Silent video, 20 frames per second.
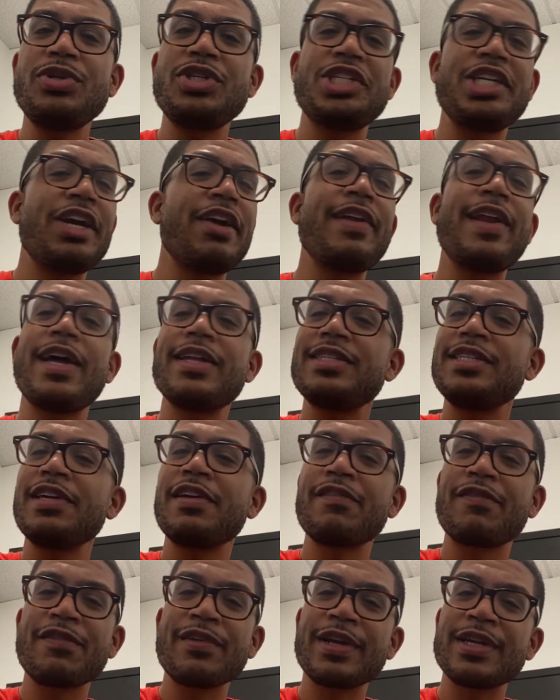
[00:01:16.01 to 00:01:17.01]
share it out to
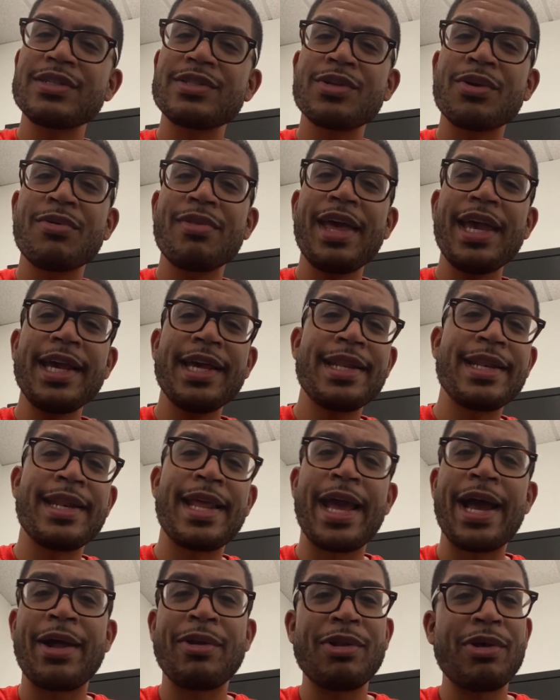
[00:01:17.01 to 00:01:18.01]
your friends so they can
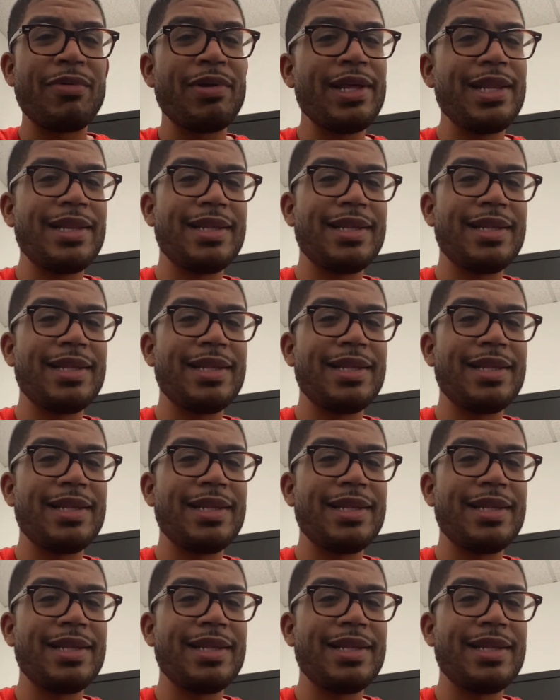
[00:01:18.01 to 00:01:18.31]
download it,